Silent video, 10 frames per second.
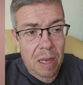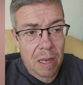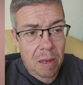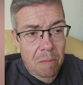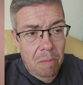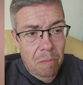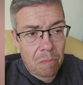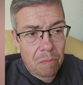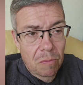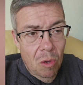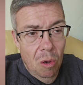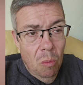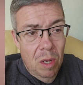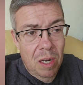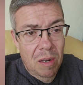on
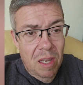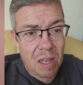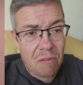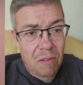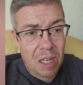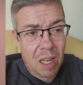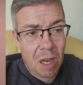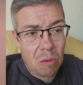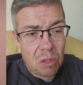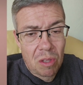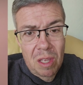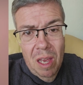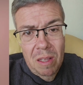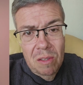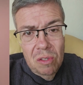one of the videos I've
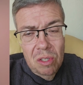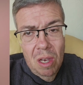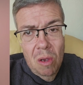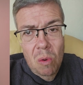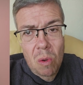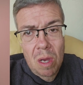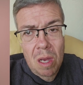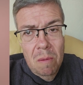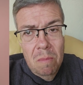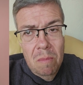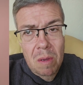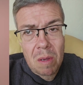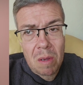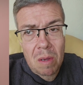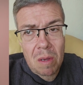done. So
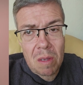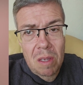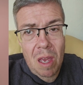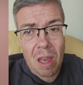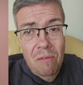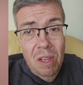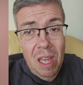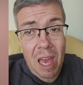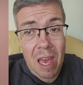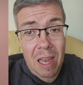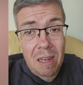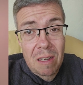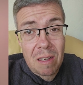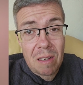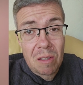if you can,
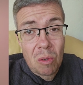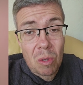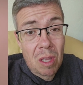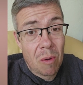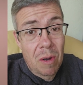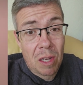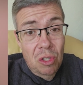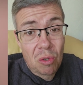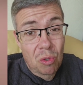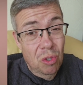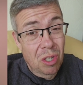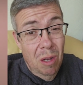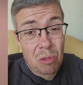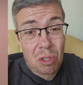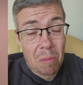do a donation or just
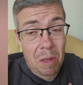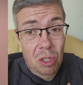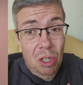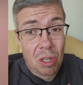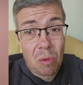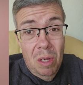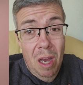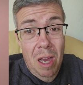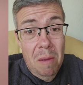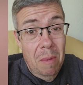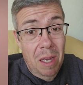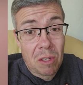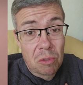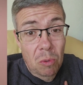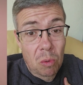go to Dementia UK and make
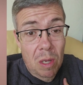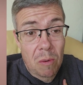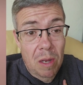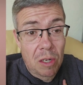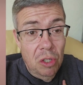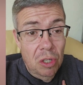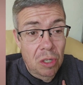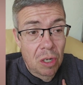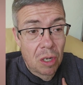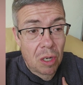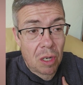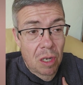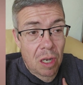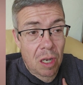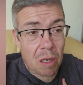a small donation.
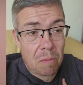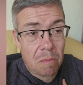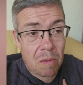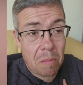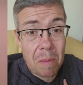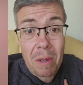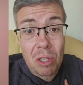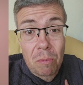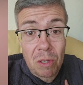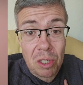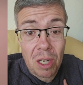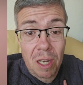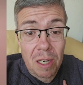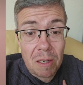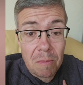Be much
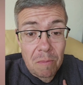appreciated.